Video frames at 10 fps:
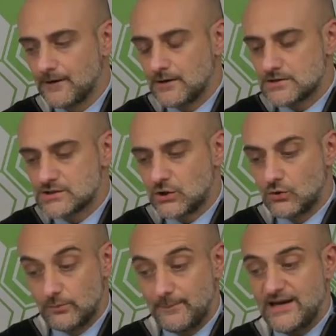
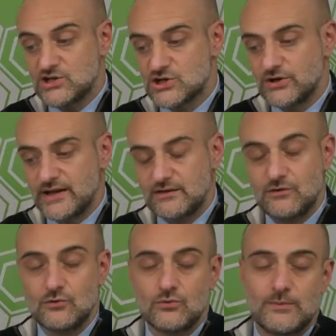So make sure that
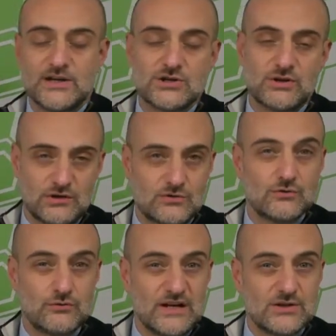you
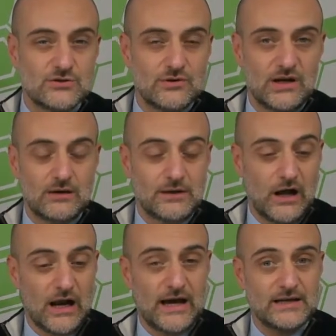really tune in. And the
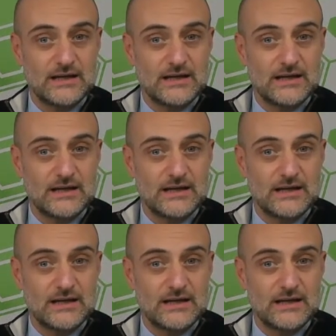Allied